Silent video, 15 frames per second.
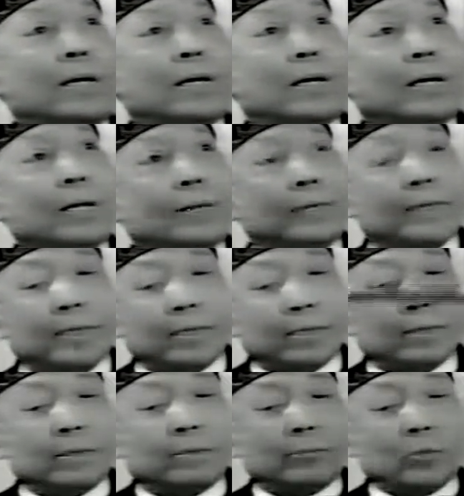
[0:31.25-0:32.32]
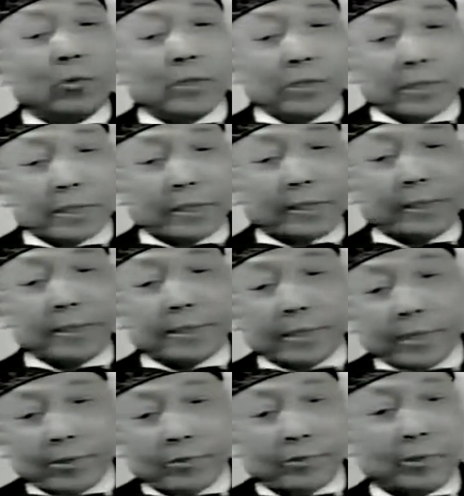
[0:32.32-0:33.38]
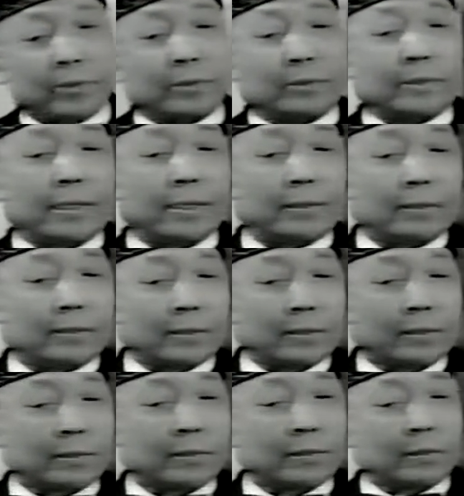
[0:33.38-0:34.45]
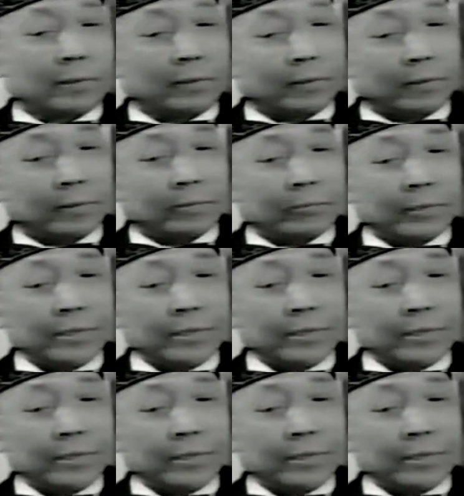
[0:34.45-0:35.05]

Uh, they are most essential that uh,